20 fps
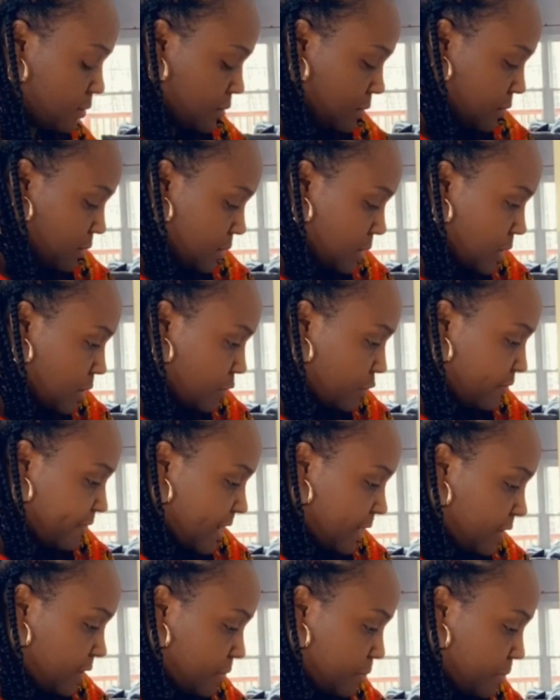I'll
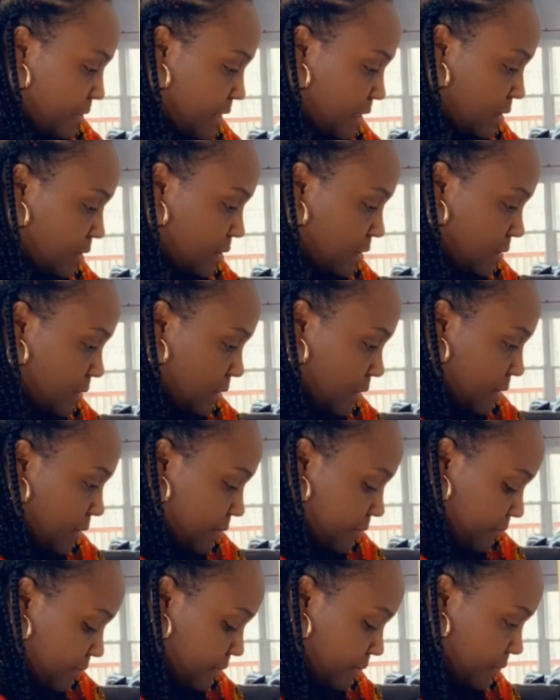divide the beans
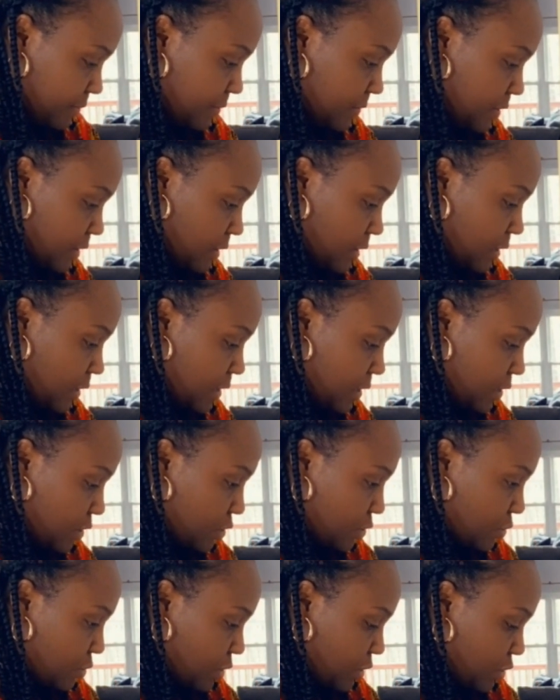
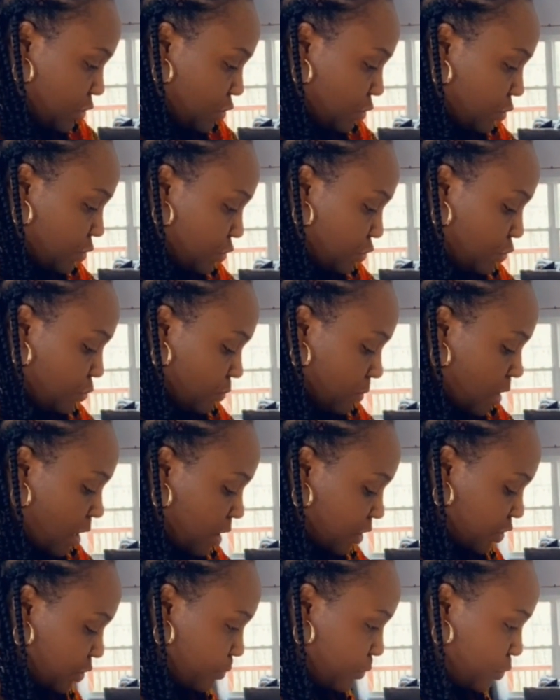into the 2
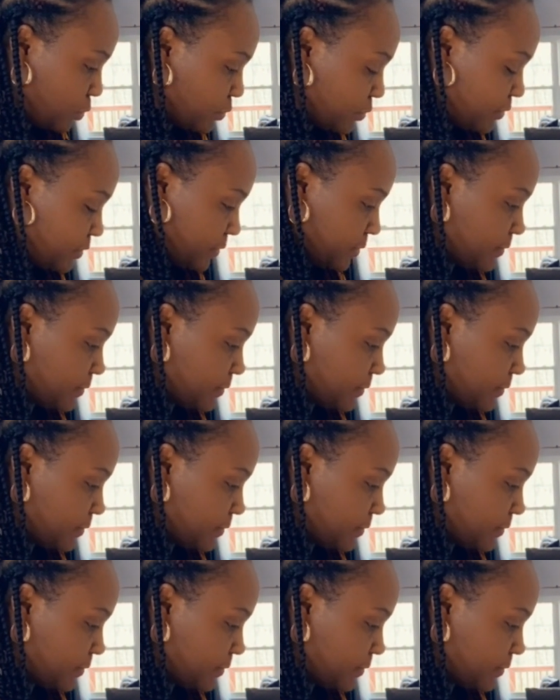large bowls,